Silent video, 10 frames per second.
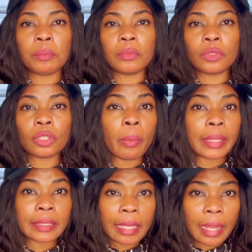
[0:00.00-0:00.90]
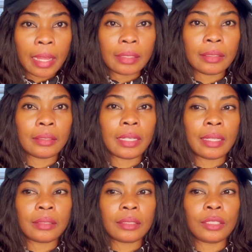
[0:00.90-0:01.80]
Some are scared
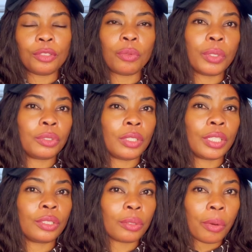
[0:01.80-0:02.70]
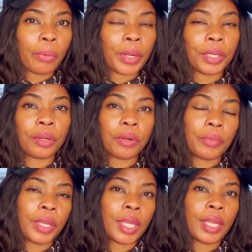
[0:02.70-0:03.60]
that they don't want to get stuck when they come
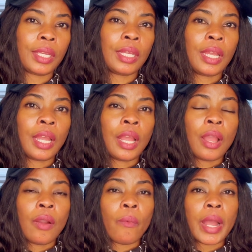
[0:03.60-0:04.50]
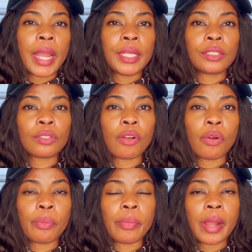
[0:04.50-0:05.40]
here. Why
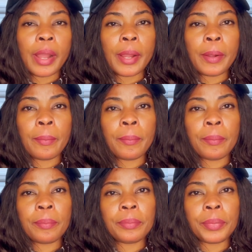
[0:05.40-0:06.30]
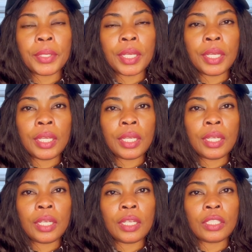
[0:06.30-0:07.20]
some um
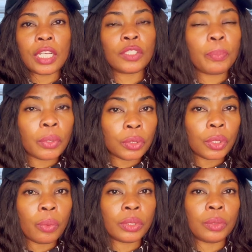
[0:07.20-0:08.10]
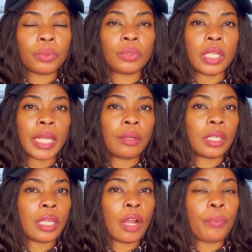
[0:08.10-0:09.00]
they their sponsor was able to, like,
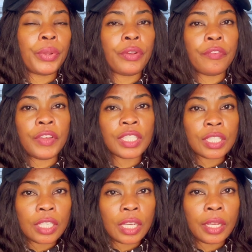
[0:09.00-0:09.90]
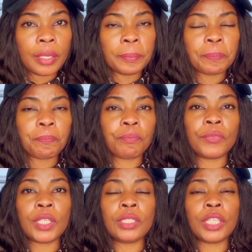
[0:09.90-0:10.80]
okay, I'll pay your first year,
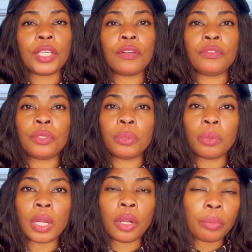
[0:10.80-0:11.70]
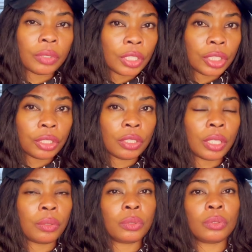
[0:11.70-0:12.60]
then take care of your accommodation
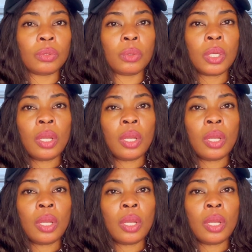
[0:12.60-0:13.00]
and also